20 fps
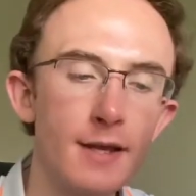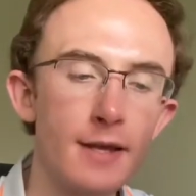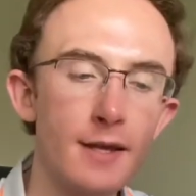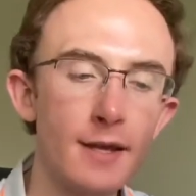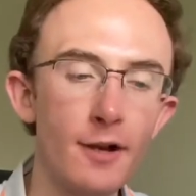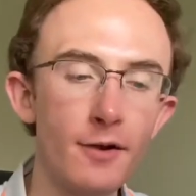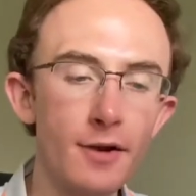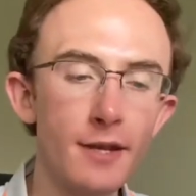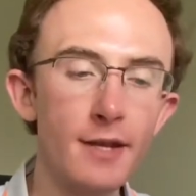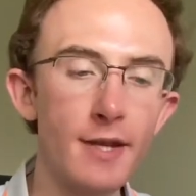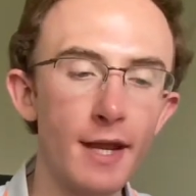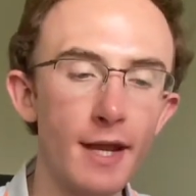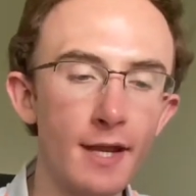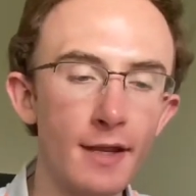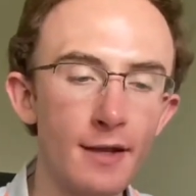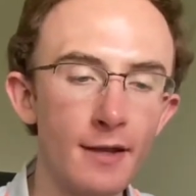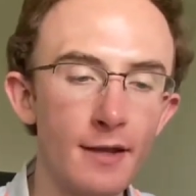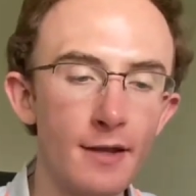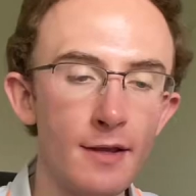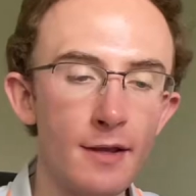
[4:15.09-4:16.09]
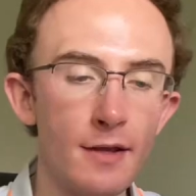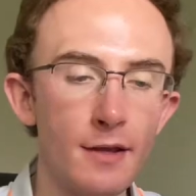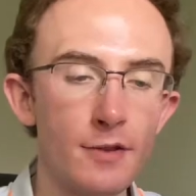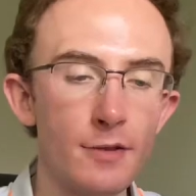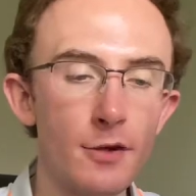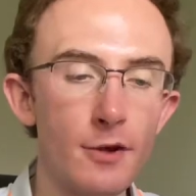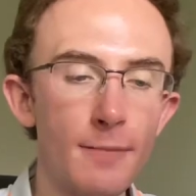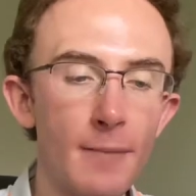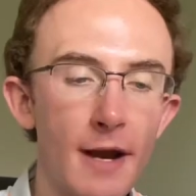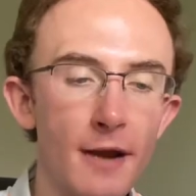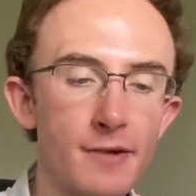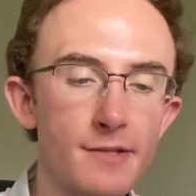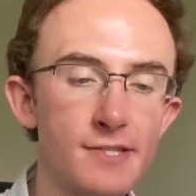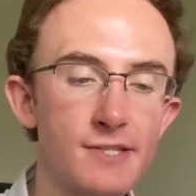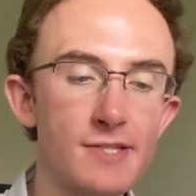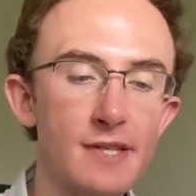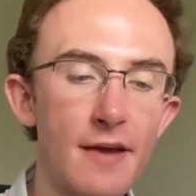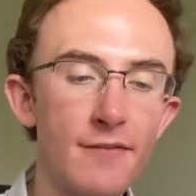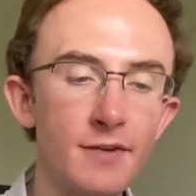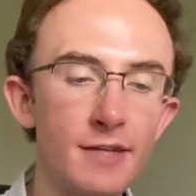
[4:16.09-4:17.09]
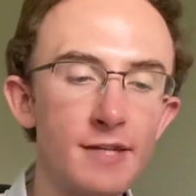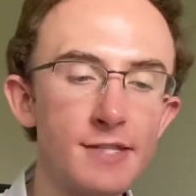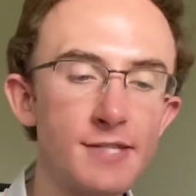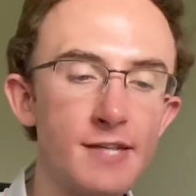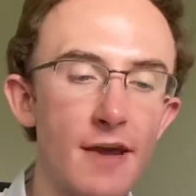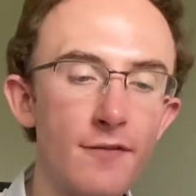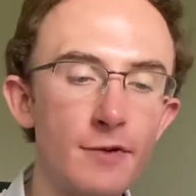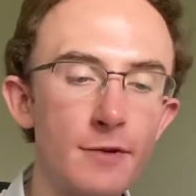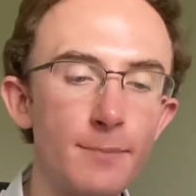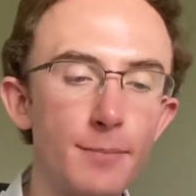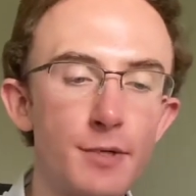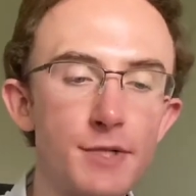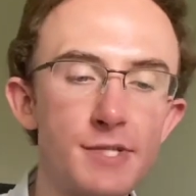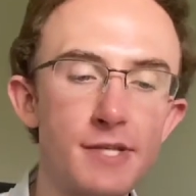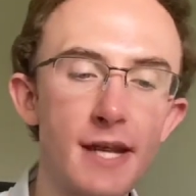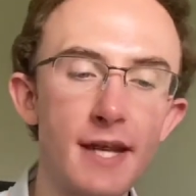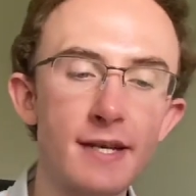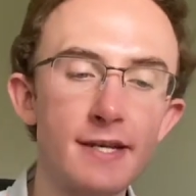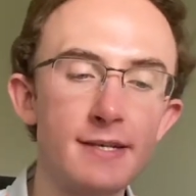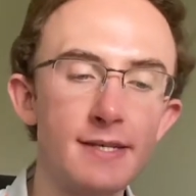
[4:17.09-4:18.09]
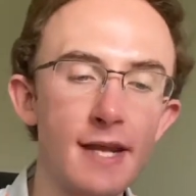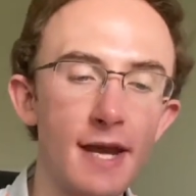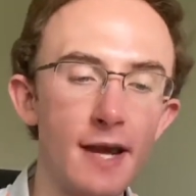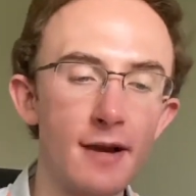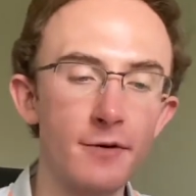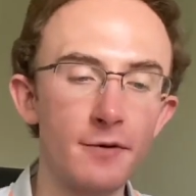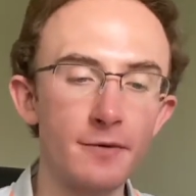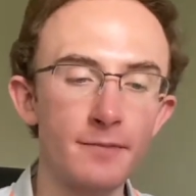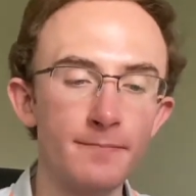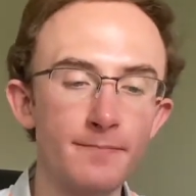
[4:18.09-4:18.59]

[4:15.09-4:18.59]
Year to date, they're about 77% down,